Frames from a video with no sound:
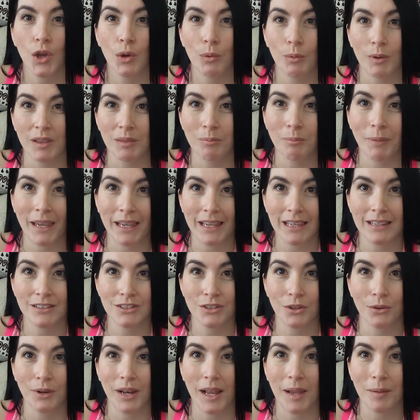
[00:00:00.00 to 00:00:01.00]
with baking
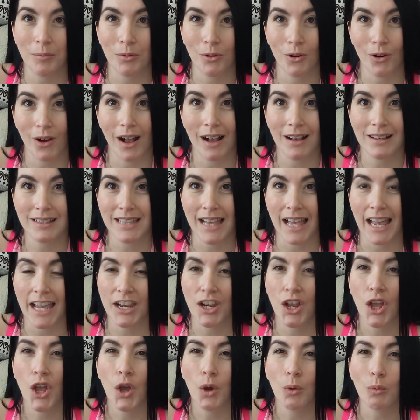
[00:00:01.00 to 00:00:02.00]
soda and
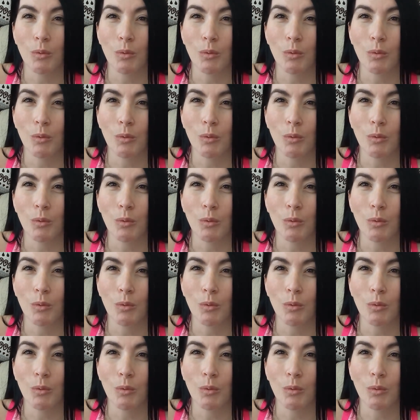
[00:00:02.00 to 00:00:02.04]
peroxide